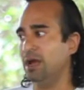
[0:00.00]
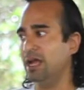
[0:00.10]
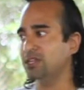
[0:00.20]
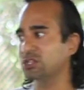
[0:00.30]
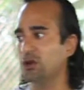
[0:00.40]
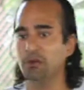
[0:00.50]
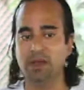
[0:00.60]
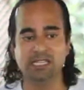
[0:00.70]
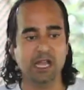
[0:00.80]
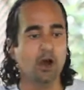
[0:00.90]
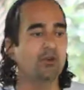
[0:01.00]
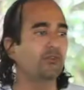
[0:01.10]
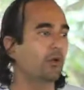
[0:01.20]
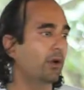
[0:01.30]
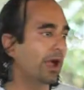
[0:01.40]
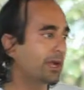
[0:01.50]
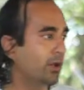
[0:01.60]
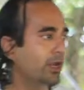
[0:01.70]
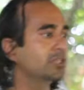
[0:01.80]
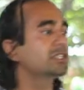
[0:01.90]
Gerson or myself or
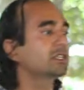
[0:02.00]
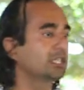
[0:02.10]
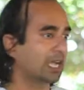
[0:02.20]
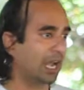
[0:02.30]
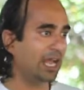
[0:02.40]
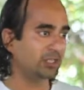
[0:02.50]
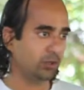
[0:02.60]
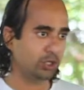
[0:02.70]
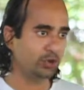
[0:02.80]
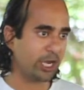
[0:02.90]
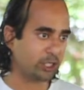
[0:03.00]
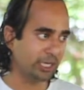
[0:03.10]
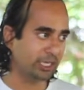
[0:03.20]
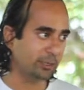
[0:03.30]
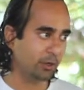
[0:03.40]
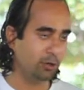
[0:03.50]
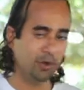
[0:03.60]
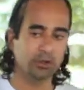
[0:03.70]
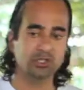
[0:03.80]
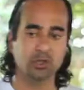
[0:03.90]
anyone to collect all the trash needed to build a
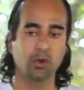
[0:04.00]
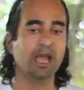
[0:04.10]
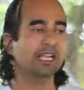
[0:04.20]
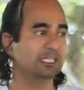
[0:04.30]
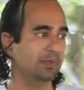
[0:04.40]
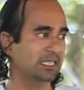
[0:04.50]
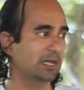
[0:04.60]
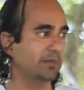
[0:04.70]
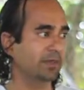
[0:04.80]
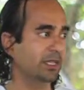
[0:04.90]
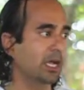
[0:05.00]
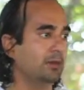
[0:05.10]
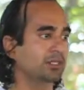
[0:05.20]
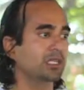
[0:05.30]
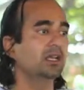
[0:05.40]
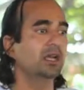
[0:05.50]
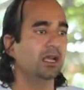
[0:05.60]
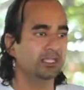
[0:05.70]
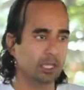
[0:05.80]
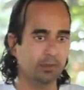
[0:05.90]
bottle school. It has to be something that comes
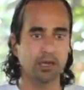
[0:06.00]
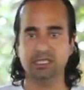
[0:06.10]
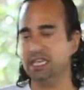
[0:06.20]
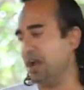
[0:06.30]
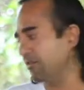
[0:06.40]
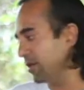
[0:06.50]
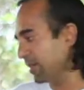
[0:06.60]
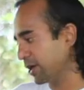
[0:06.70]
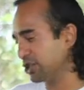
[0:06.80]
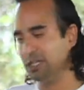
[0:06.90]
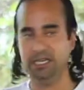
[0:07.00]
as a community effort because you